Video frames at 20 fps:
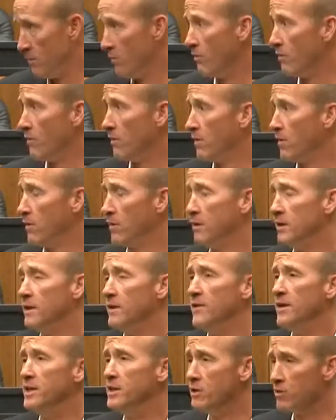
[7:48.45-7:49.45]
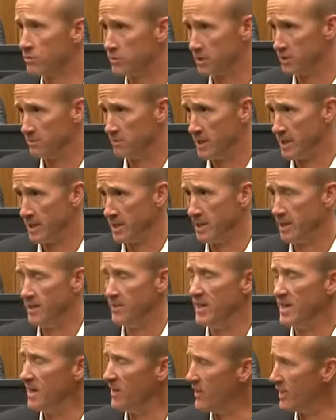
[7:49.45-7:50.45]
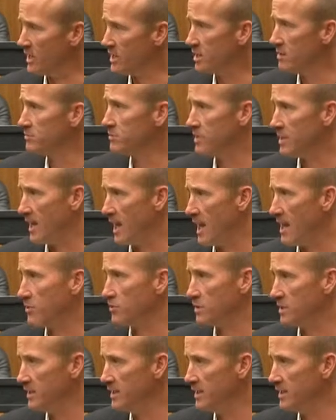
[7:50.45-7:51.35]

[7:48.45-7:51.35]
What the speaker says: or they know somebody, and they come to the house,